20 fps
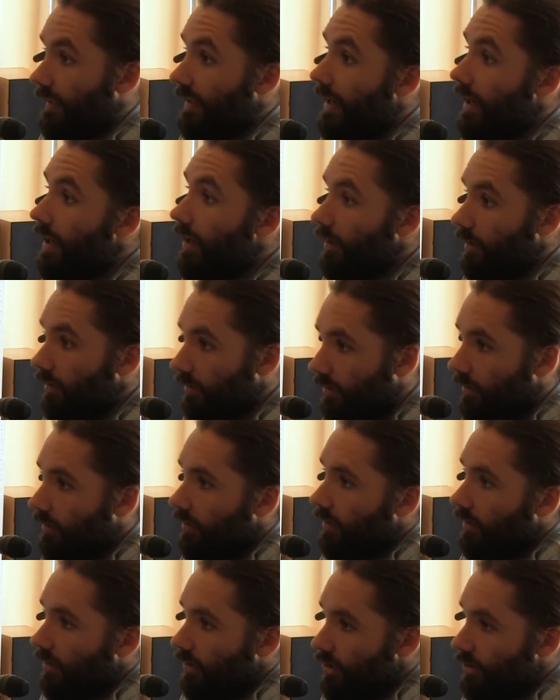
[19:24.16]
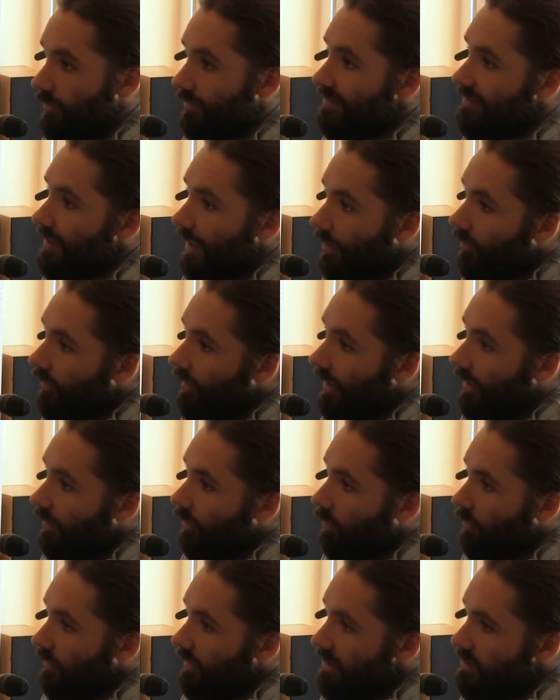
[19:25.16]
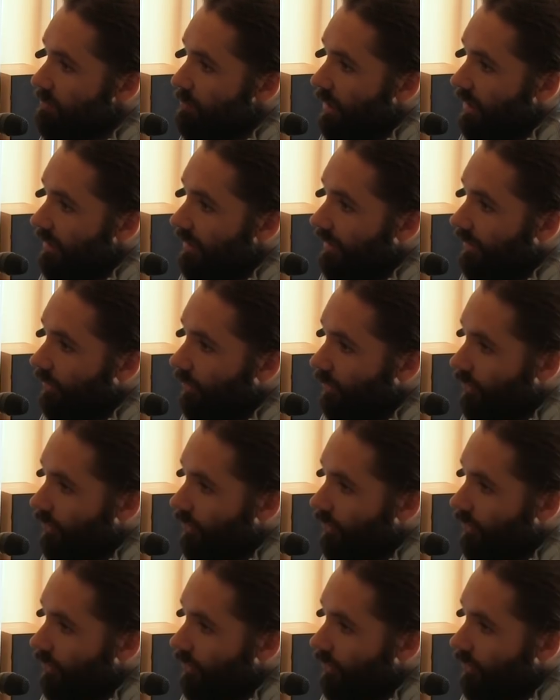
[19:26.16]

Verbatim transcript: Yeah. You know exactly how long they're spending